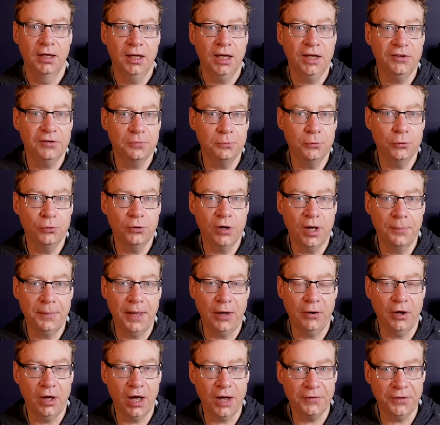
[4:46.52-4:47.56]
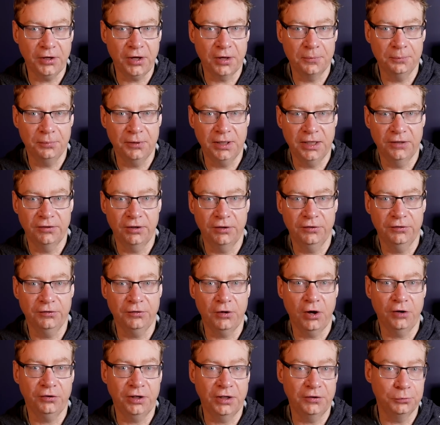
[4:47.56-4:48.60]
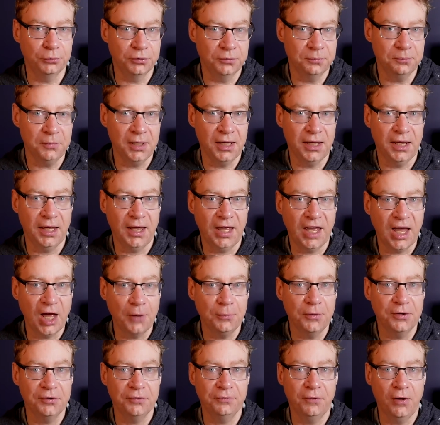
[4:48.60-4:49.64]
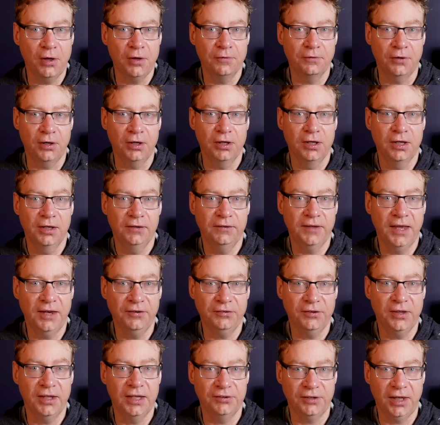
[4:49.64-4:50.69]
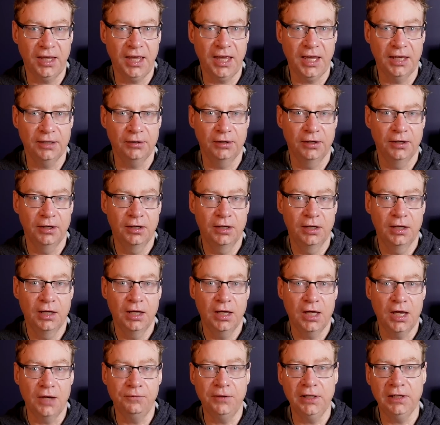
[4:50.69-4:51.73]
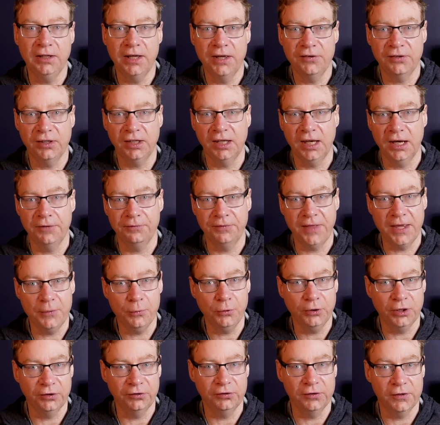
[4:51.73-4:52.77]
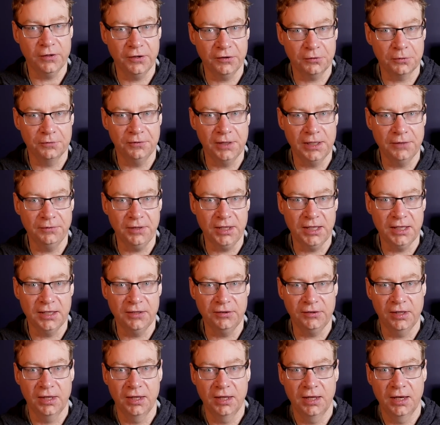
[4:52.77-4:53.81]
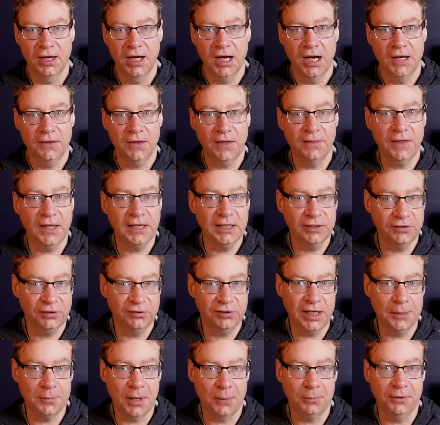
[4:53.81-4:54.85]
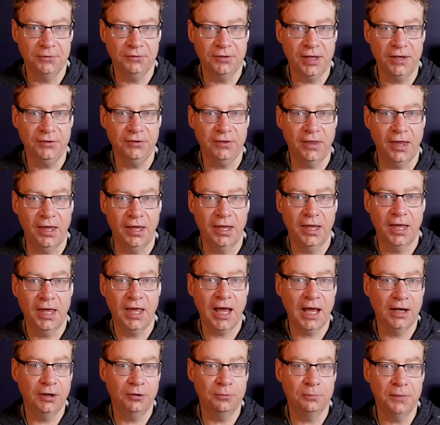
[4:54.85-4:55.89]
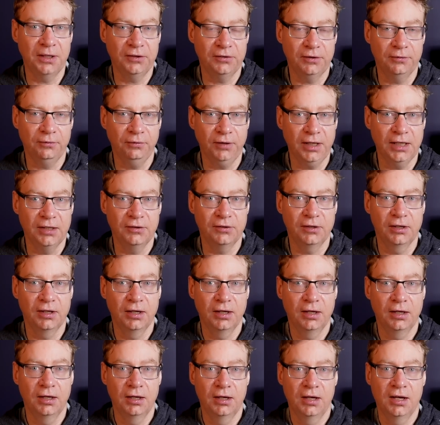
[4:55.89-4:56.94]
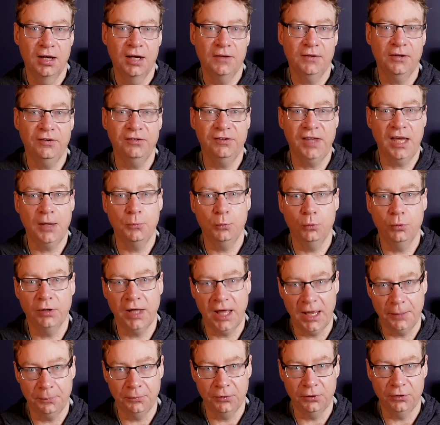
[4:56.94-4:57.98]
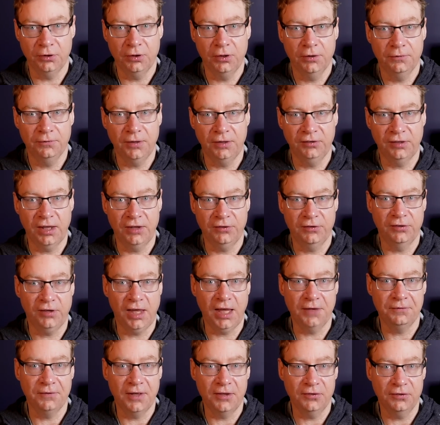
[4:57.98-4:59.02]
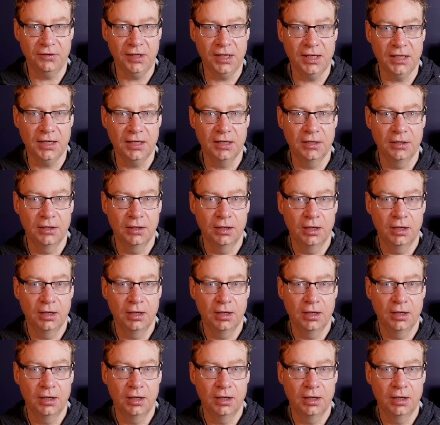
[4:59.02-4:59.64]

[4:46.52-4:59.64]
It's more about other companies starting to admit how much further Tesla is ahead, and realizing if they want a chance with E Vs, then they need to team up with Tesla and admit defeat. The same will happen for Tesla's F S D.